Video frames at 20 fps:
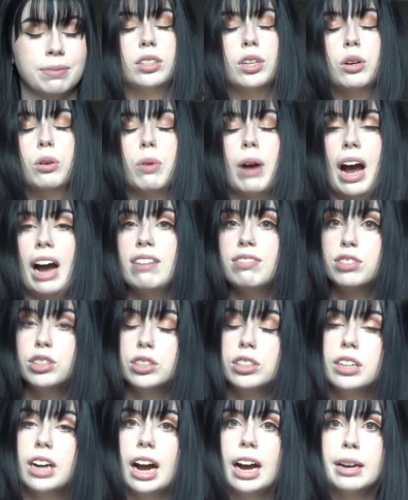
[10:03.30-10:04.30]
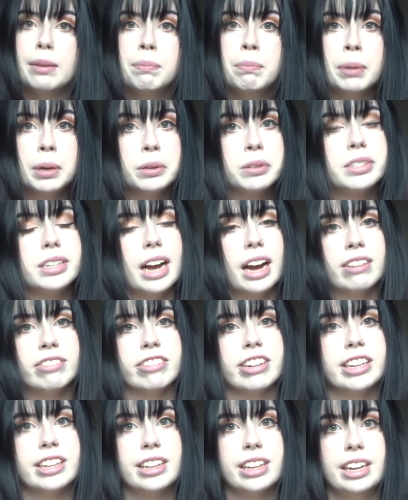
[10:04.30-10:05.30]
So after I built
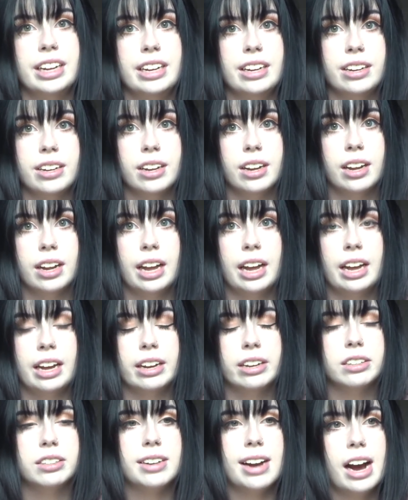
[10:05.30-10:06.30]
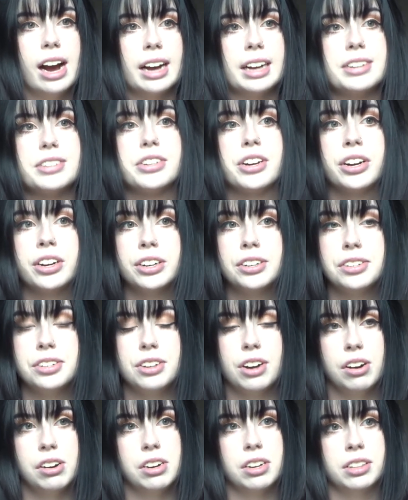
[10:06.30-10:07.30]
everything and I turned
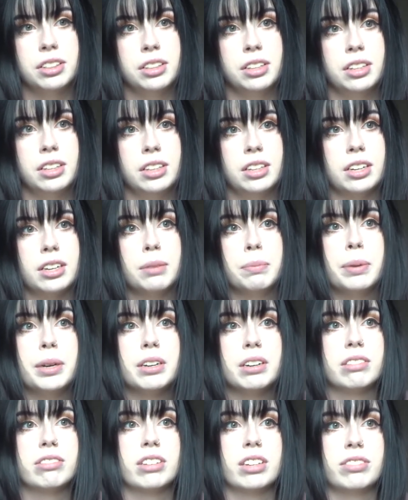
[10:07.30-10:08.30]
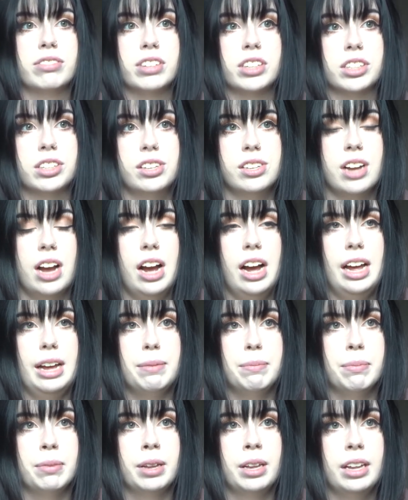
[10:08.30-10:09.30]
on the computer for the first
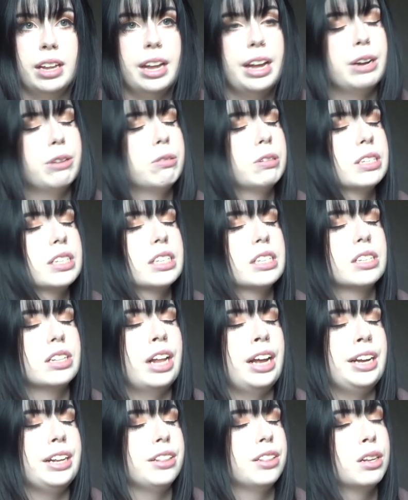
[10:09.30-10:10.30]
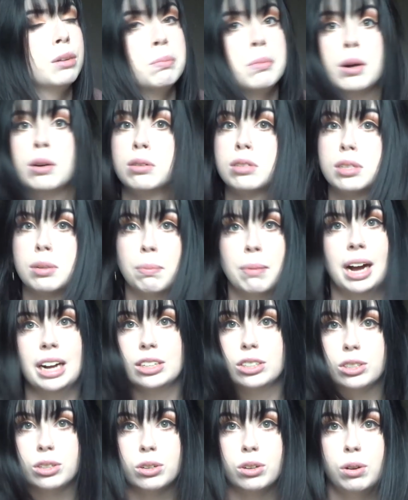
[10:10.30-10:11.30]
time, it was like the most
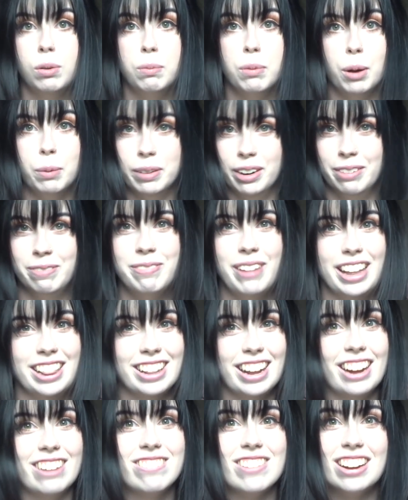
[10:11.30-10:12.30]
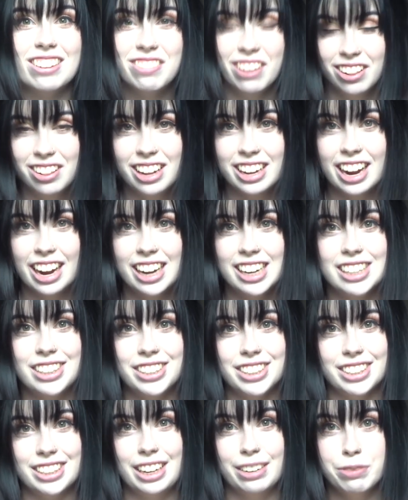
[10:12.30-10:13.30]
magical moment of my life. I felt like I had
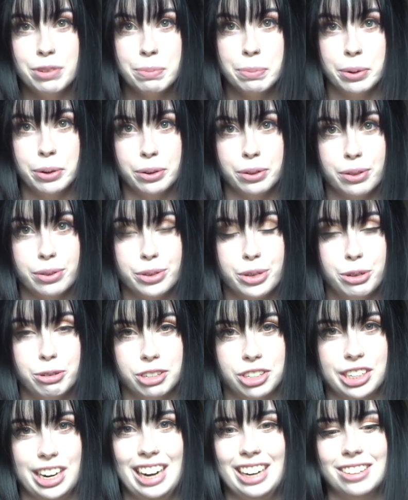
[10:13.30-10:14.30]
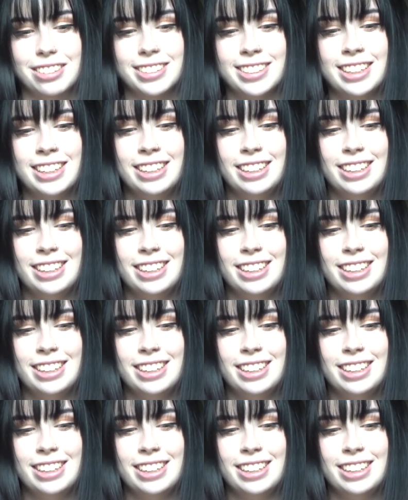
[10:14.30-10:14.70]
just given birth to a child.